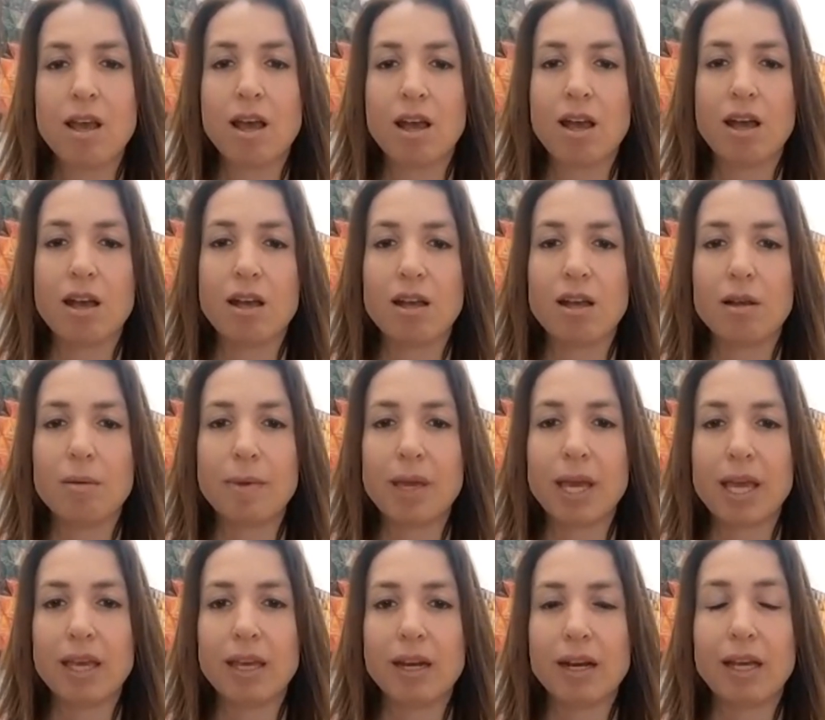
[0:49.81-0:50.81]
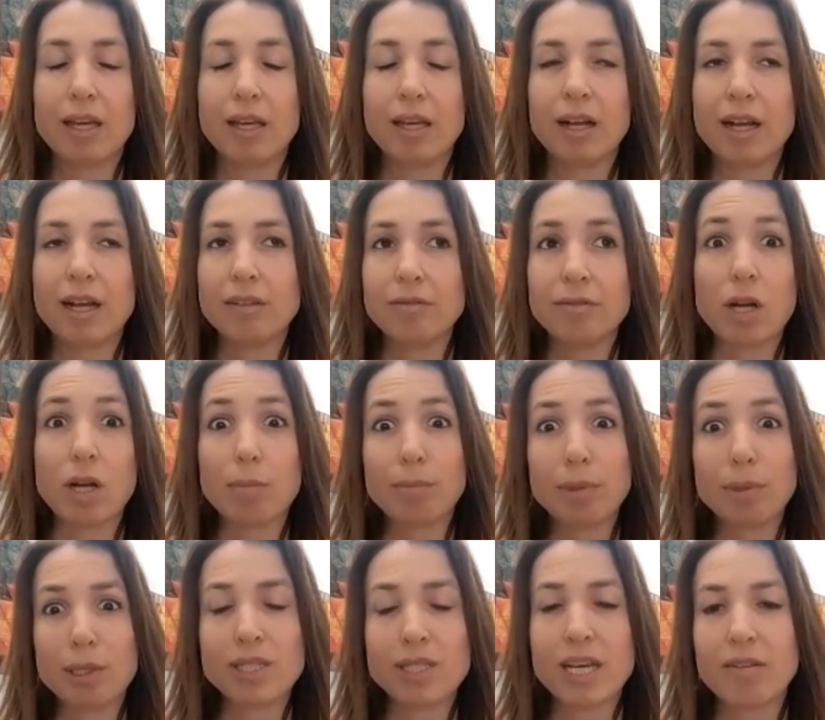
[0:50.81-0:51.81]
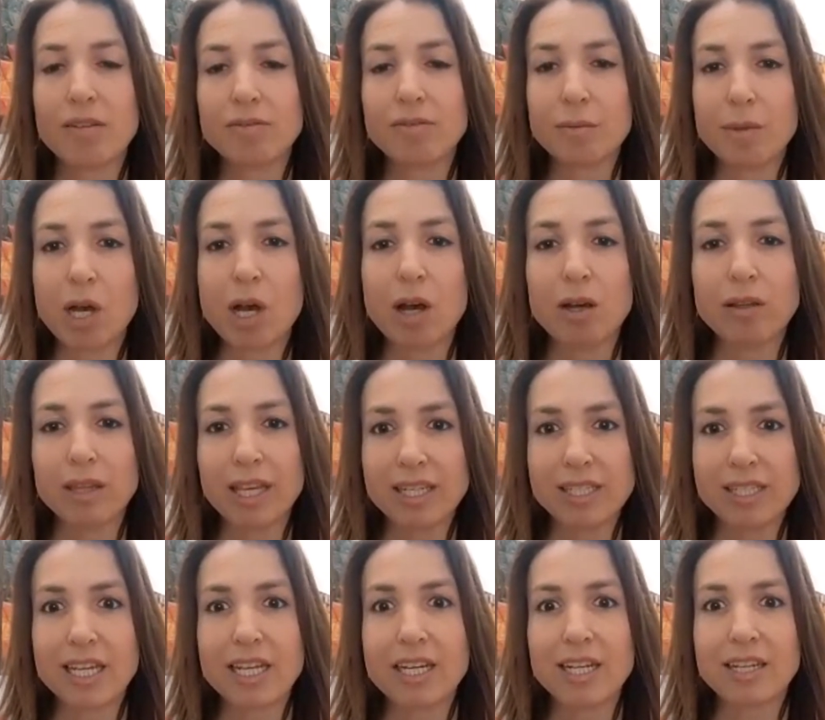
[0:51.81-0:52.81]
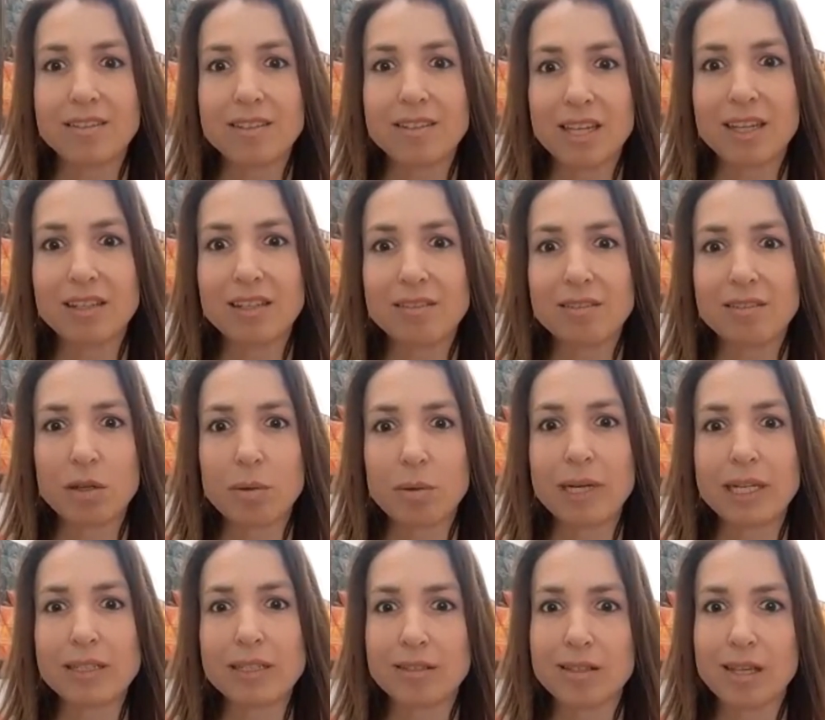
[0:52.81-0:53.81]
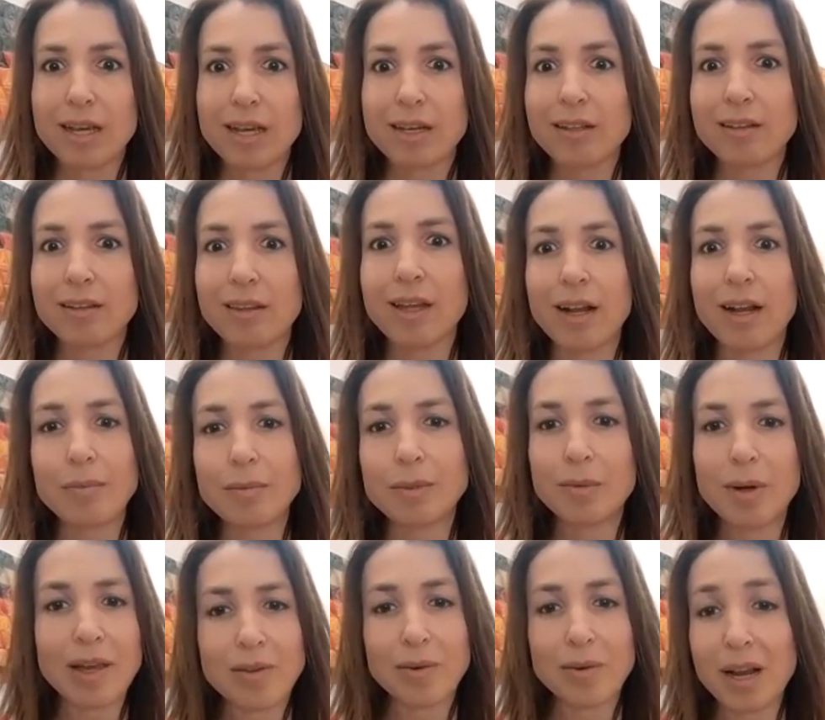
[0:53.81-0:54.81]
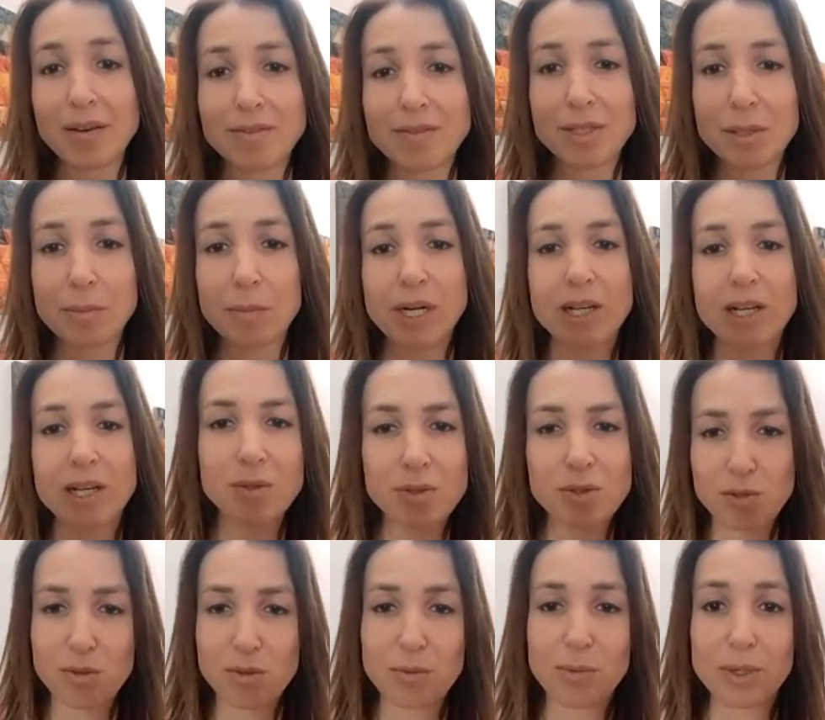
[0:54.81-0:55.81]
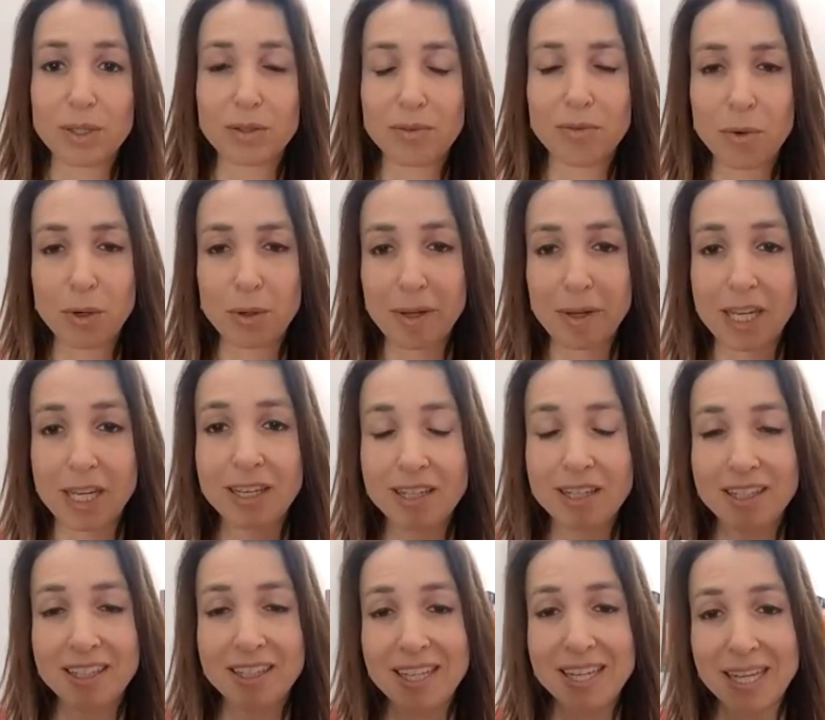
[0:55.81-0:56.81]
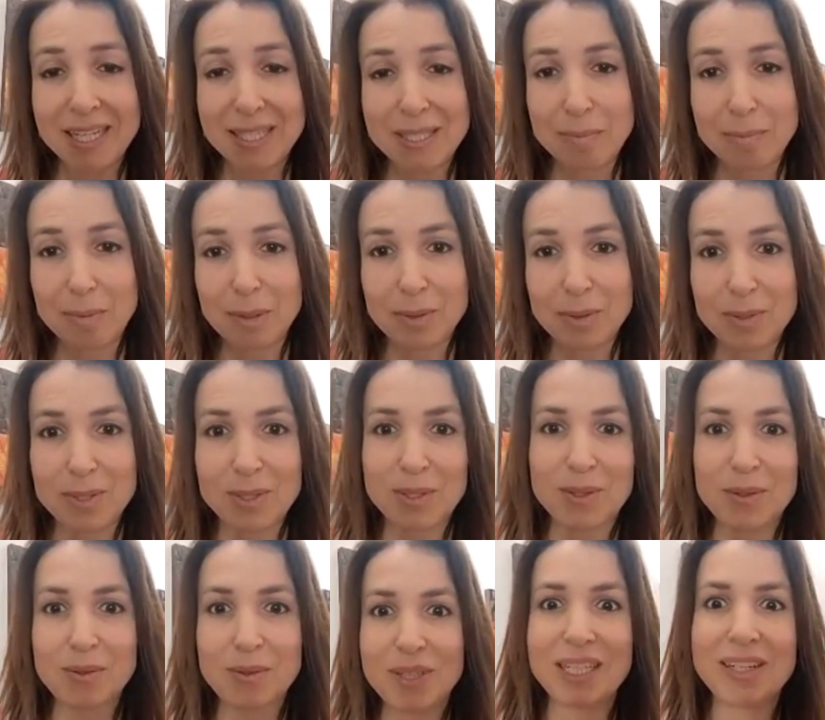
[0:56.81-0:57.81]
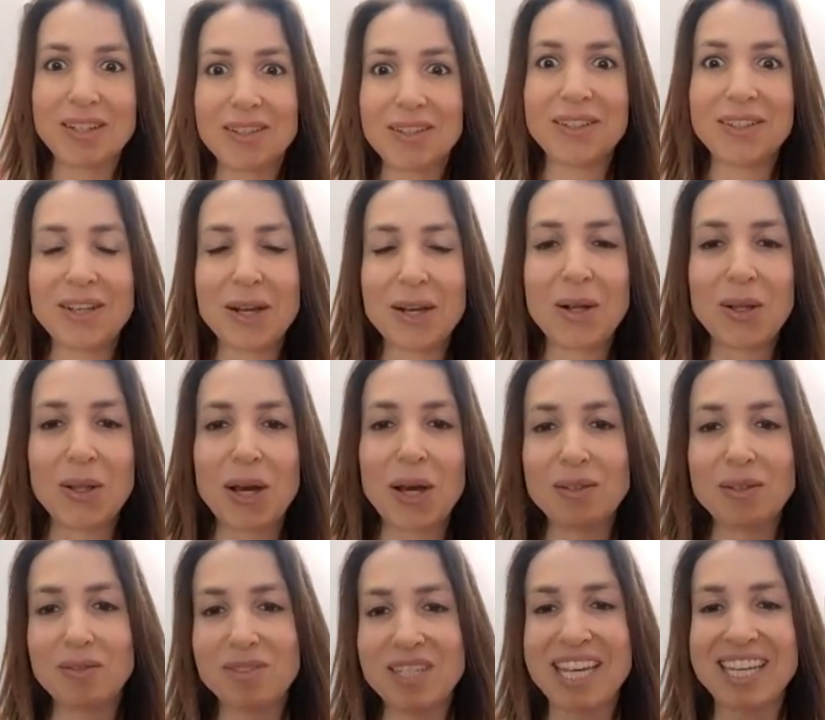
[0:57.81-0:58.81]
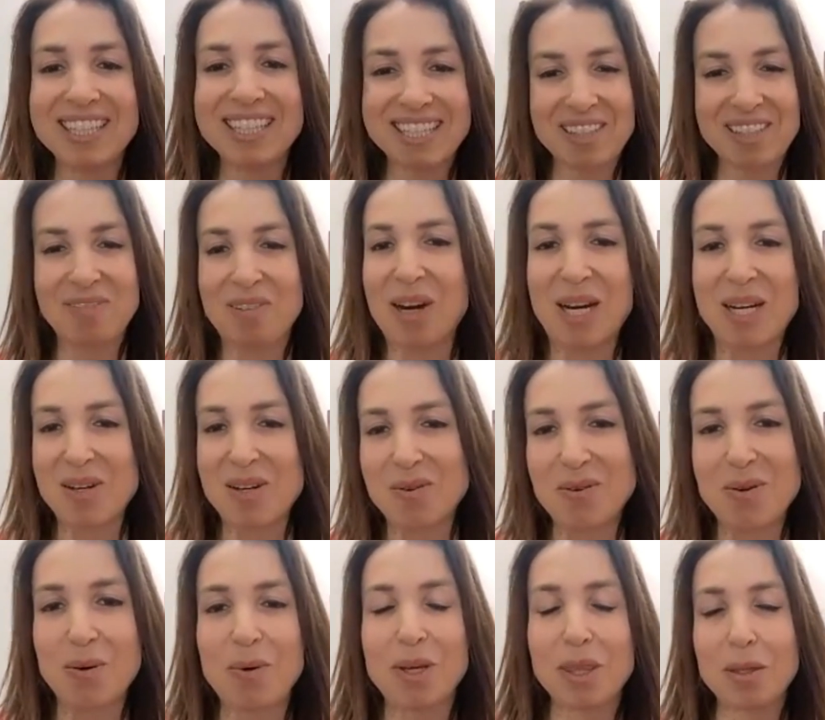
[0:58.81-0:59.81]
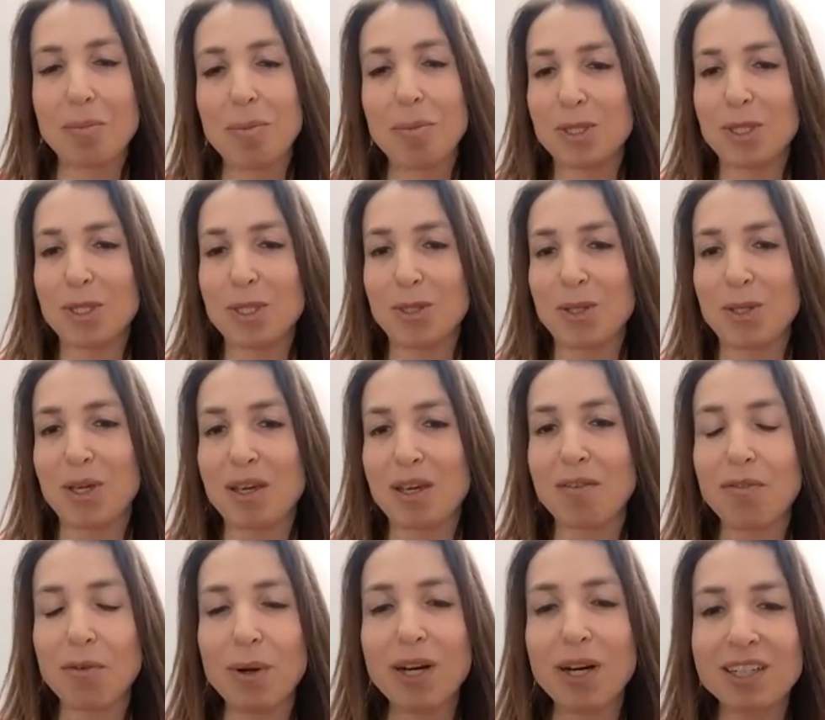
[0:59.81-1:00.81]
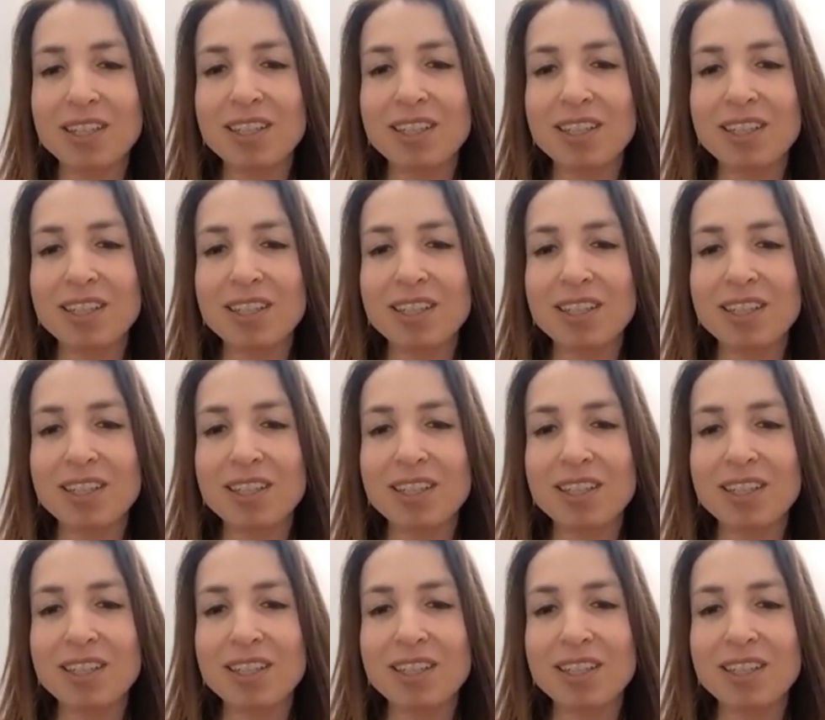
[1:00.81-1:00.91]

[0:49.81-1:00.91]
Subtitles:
And I kind of got burnt out from the online dating scene. So I decided that I would rather have someone else do the work for me as opposed to going on a lot of dates where I don't know what the person's looking for.